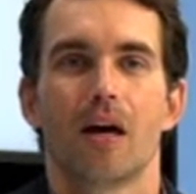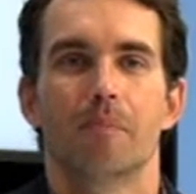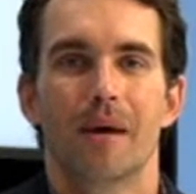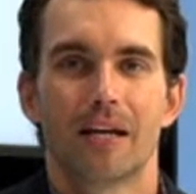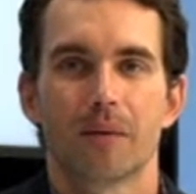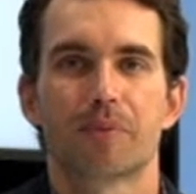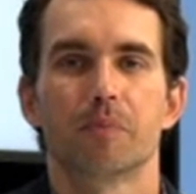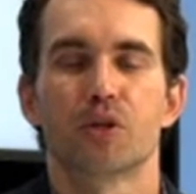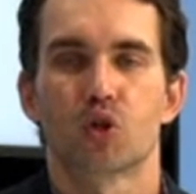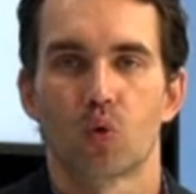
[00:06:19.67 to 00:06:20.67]
make up the
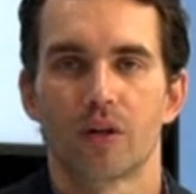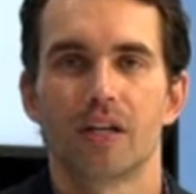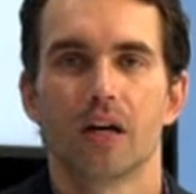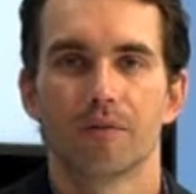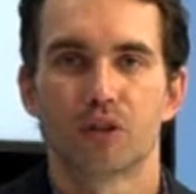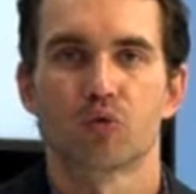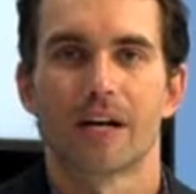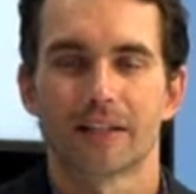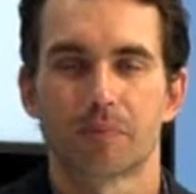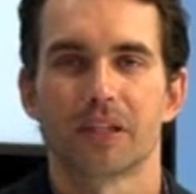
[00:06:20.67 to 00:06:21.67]
majority of
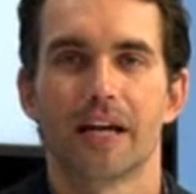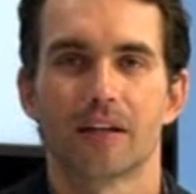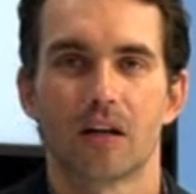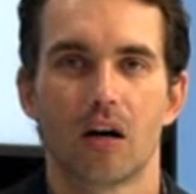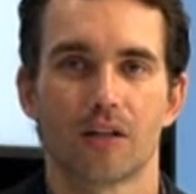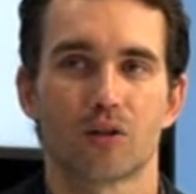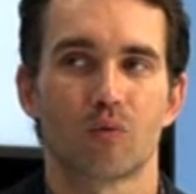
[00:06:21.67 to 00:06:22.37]
direct plant costs.